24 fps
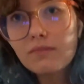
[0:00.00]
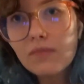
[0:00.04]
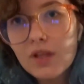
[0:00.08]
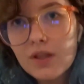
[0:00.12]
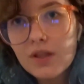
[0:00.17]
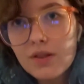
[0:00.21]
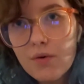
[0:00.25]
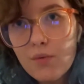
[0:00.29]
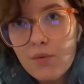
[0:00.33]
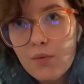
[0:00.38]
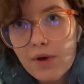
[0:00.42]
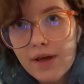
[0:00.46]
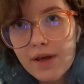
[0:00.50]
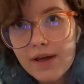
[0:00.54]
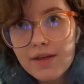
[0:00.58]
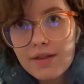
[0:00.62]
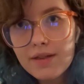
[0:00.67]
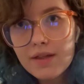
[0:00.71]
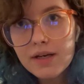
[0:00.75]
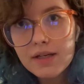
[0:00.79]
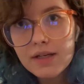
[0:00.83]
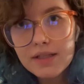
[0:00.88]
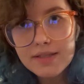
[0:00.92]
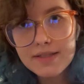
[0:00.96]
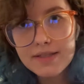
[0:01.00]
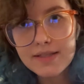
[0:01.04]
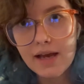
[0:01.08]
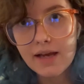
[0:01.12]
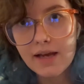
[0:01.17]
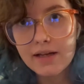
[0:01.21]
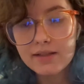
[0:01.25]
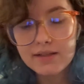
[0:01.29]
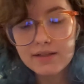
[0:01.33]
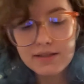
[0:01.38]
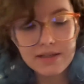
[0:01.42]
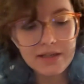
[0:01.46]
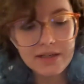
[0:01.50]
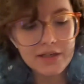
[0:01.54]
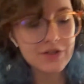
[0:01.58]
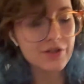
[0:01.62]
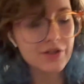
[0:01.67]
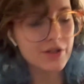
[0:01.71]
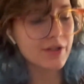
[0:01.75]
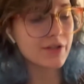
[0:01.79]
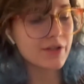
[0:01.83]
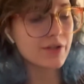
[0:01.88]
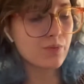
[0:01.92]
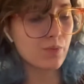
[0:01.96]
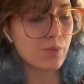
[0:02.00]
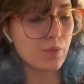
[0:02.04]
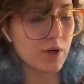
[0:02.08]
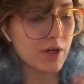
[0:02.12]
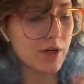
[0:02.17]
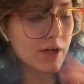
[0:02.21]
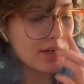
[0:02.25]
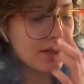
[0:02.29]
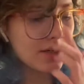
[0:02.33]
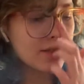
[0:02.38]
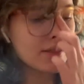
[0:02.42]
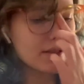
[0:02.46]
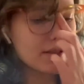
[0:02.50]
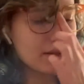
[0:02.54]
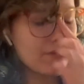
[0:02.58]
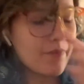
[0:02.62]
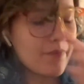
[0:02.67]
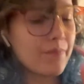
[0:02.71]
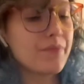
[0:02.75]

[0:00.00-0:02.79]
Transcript: the way that a satin stitch is worked,